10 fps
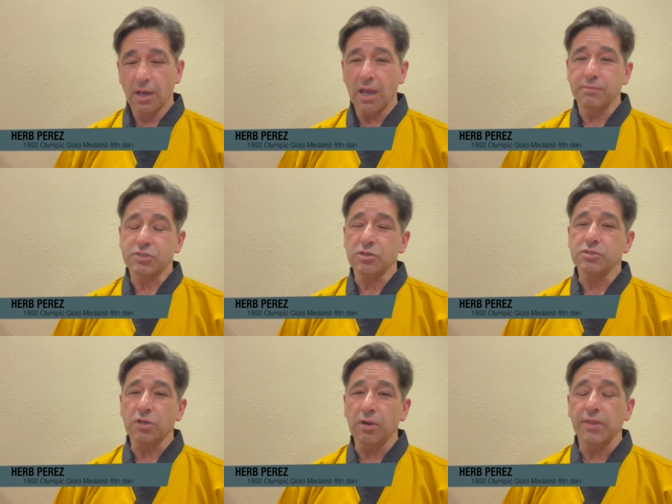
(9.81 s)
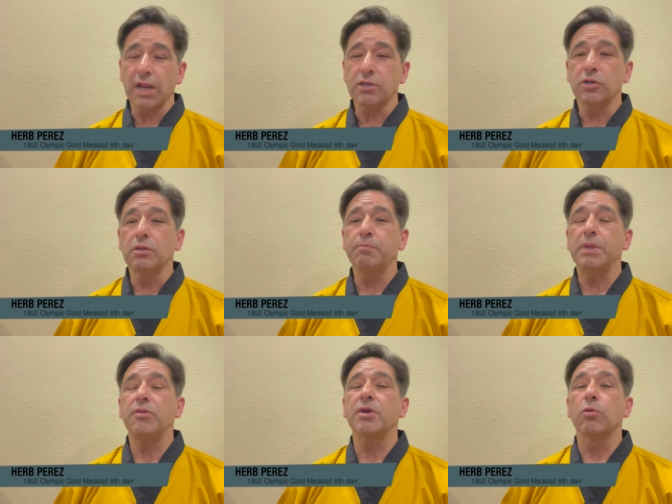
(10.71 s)
I'm so sorry that I couldn't
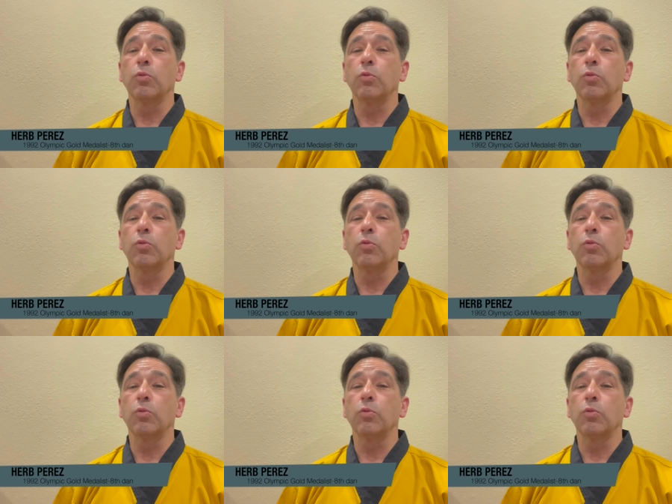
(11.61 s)
be there